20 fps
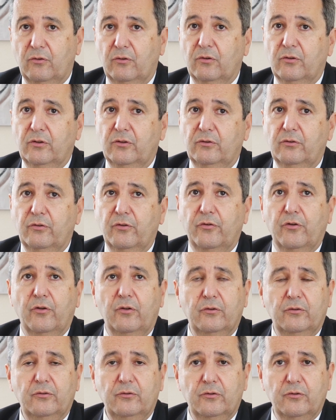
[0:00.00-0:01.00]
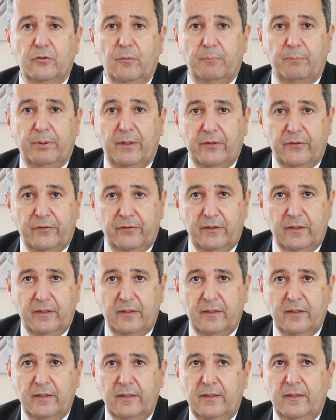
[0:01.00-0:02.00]
or
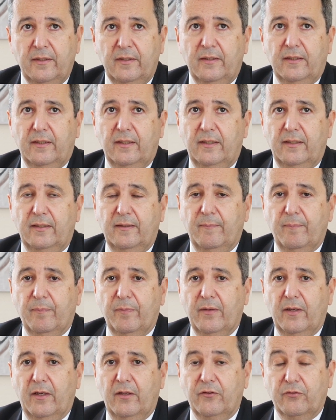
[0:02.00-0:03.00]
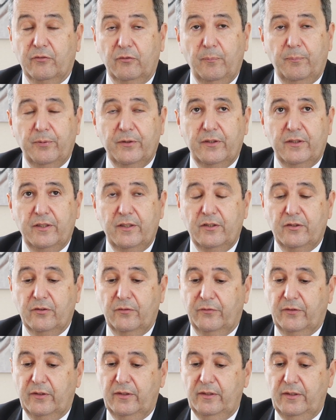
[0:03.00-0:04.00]
neuropathic um, arthropathies
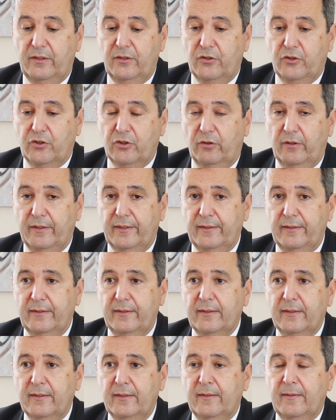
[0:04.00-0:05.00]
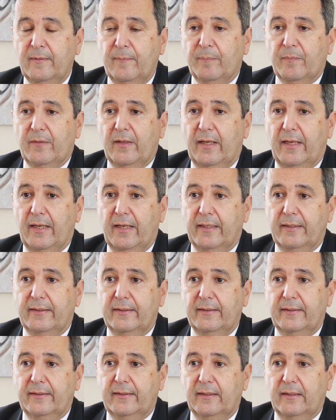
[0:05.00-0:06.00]
of the knee joint.
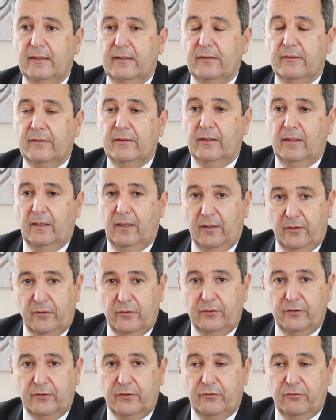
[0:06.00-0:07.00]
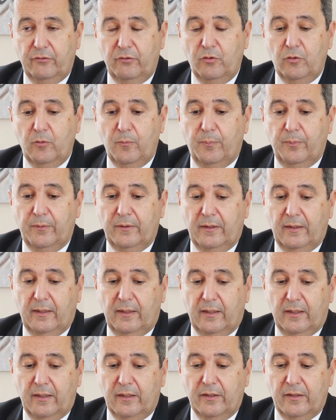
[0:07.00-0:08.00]
And uh, the other group
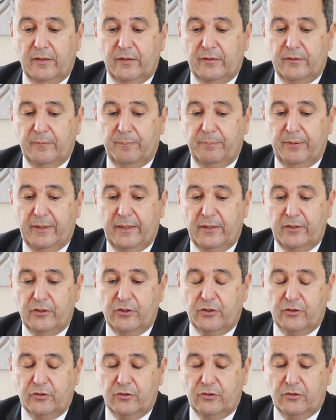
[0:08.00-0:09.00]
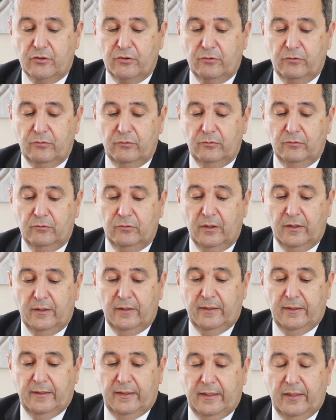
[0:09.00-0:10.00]
are the patients who
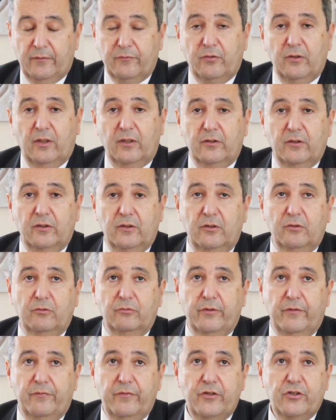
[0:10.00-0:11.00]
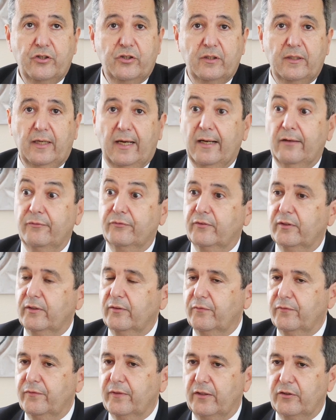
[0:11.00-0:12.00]
have to undergo revision after
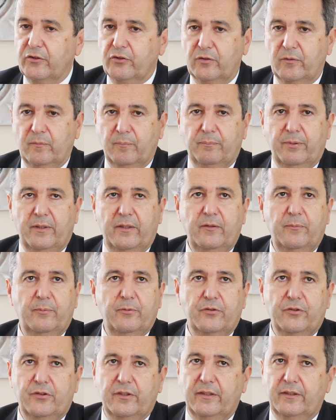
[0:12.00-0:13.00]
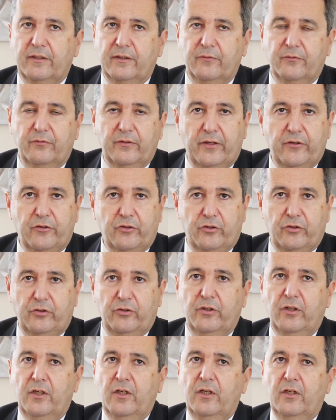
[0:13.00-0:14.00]
infection, periprosthetic
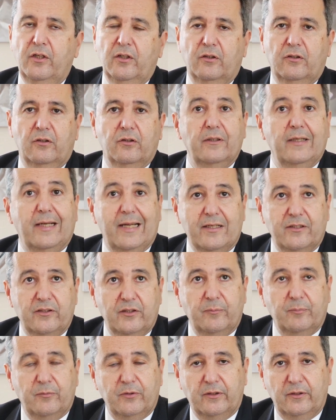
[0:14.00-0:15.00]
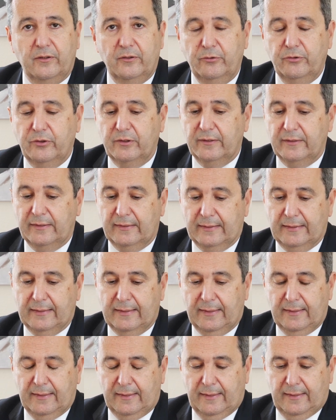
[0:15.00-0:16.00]
fracture, or aseptic loosening.
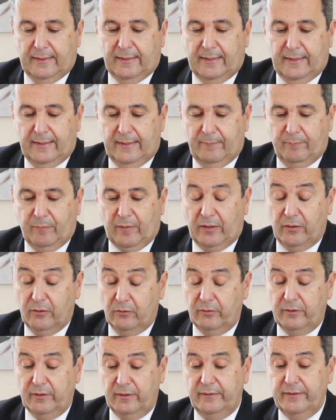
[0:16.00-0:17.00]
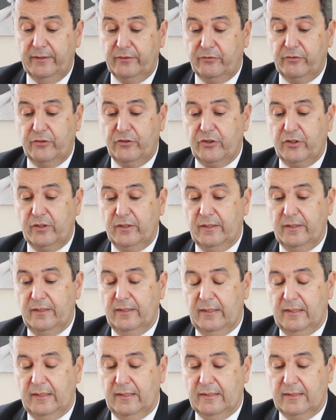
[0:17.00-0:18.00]
Um, I know in the literature
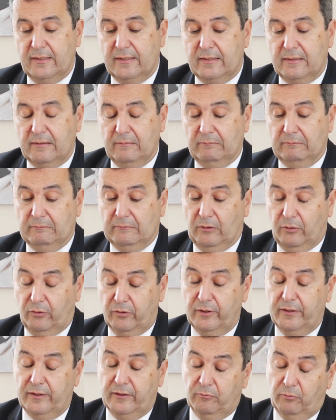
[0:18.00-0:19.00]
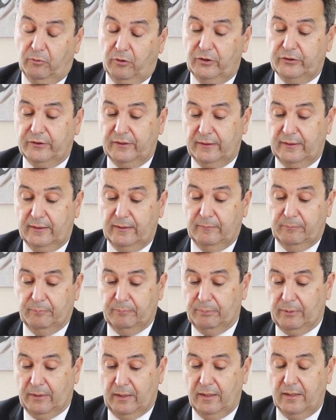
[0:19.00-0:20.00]
it's, or it was in the
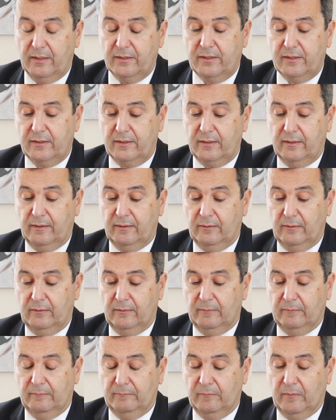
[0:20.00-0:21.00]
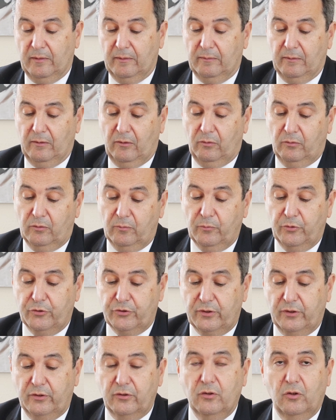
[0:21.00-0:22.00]
past, uh,
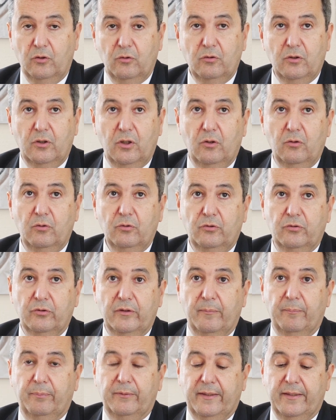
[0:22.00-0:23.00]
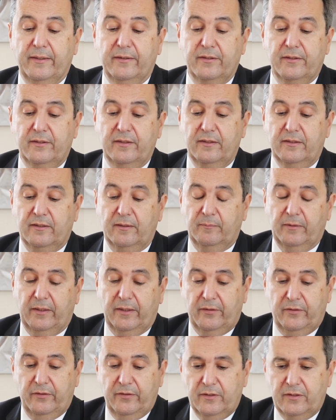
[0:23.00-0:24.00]
almost a no go to implant a system
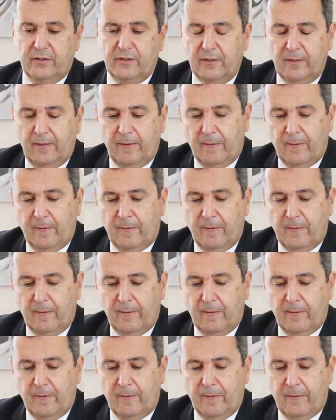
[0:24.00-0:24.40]
like this